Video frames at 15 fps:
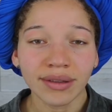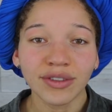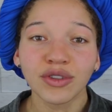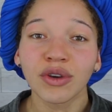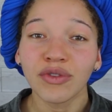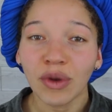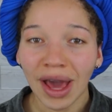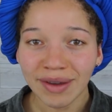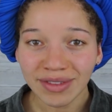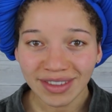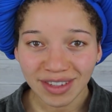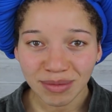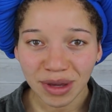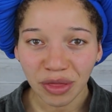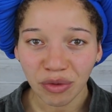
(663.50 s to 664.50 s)
So if you haven't
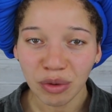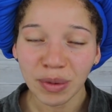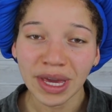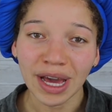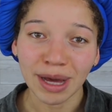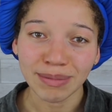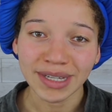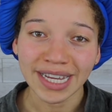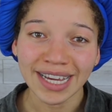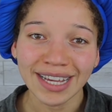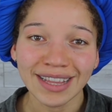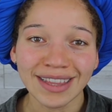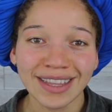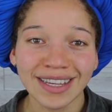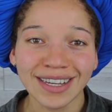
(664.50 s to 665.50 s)
seen my 3-week
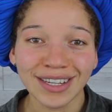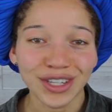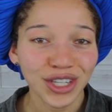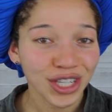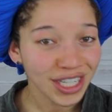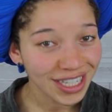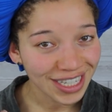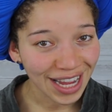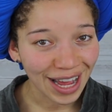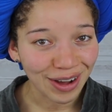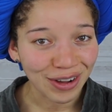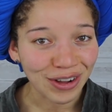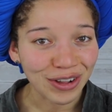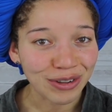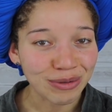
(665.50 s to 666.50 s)
update, the sheet
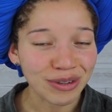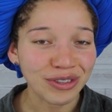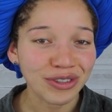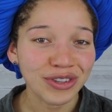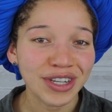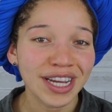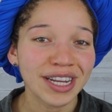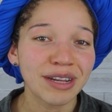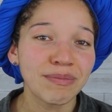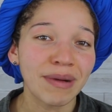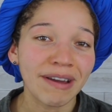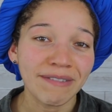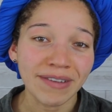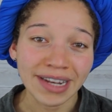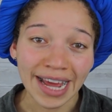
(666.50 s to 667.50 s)
towel was created
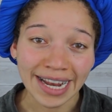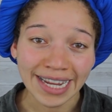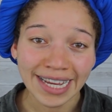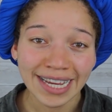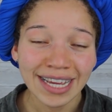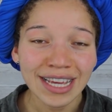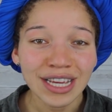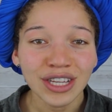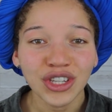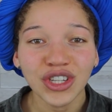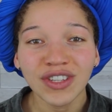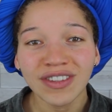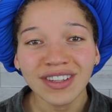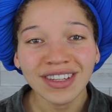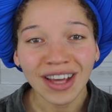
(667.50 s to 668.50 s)
by Reti.
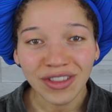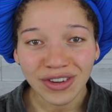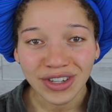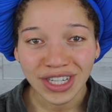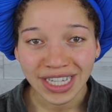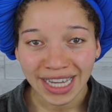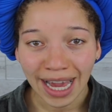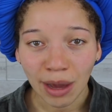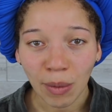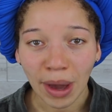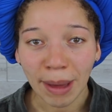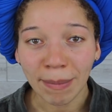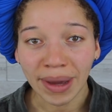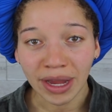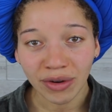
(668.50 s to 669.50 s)
She's another
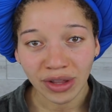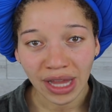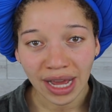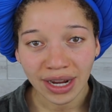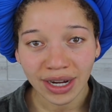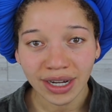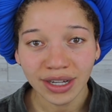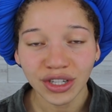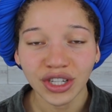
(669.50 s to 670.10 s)
DIY microlocker.